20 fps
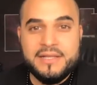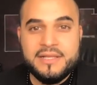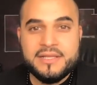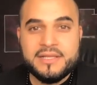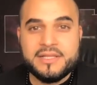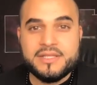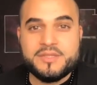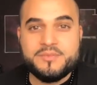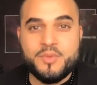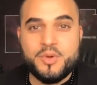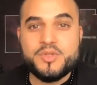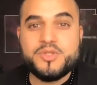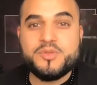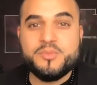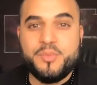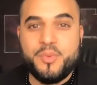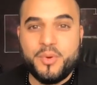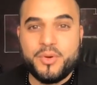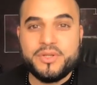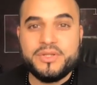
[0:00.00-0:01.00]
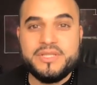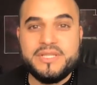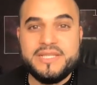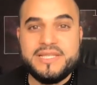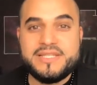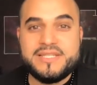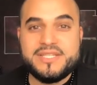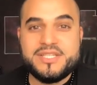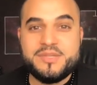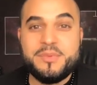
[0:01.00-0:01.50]
Because most importantly,
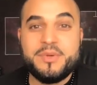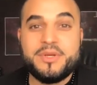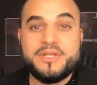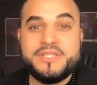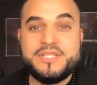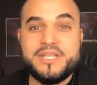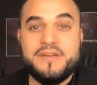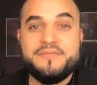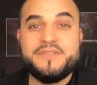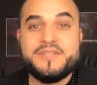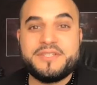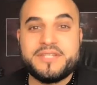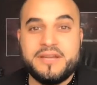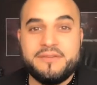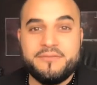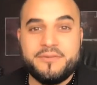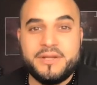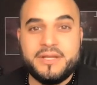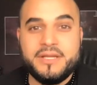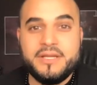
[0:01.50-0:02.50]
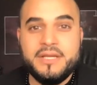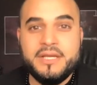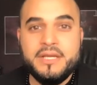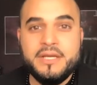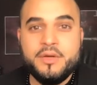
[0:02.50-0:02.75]
this is about a self-discovery.